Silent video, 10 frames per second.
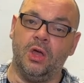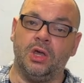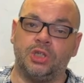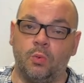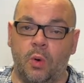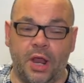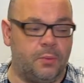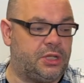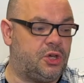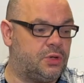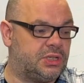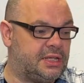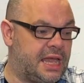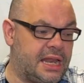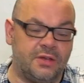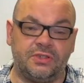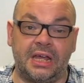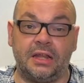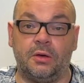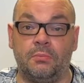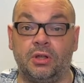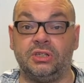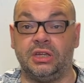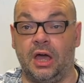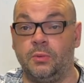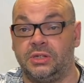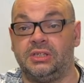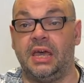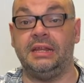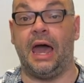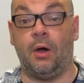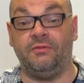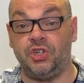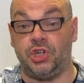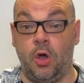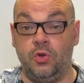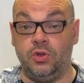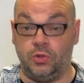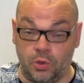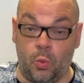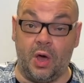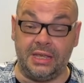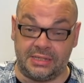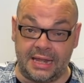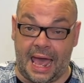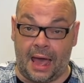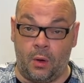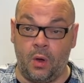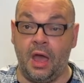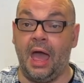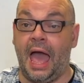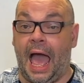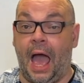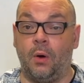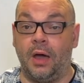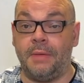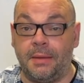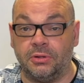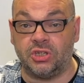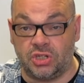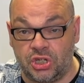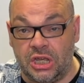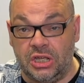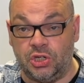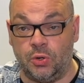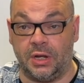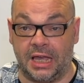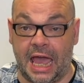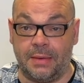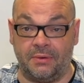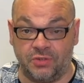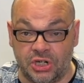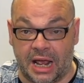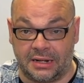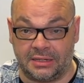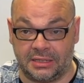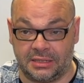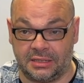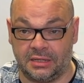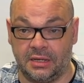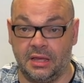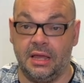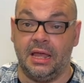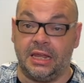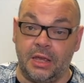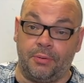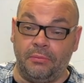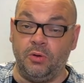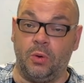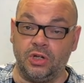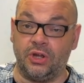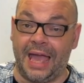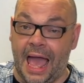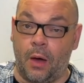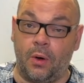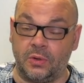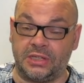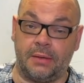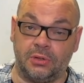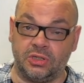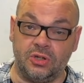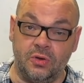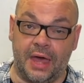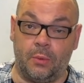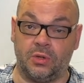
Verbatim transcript: So what I would do is at the end of stand up Monty, I would say, now I've shown you twice now how I'm able to cheat you in a game of chance now, you're probably wondering how I was able to do that.